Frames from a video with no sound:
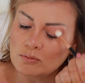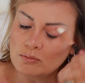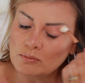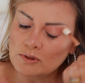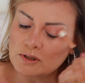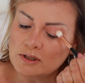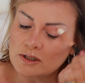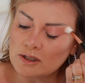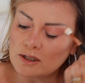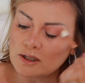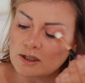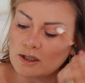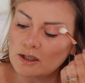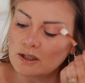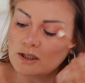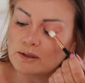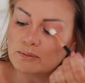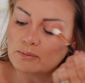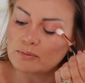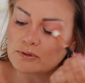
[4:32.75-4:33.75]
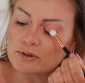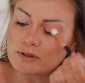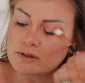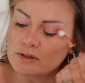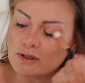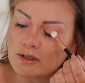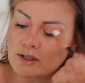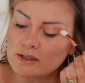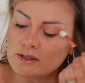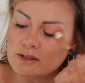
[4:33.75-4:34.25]
particular
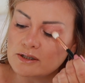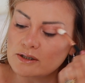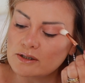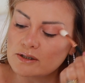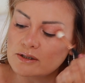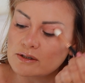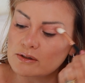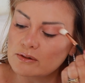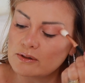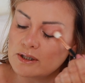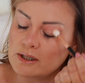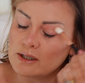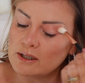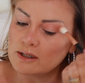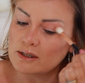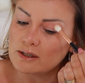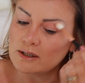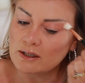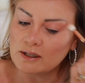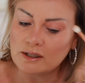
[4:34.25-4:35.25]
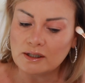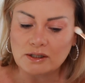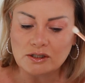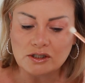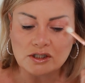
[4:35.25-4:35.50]
preciseness or anything,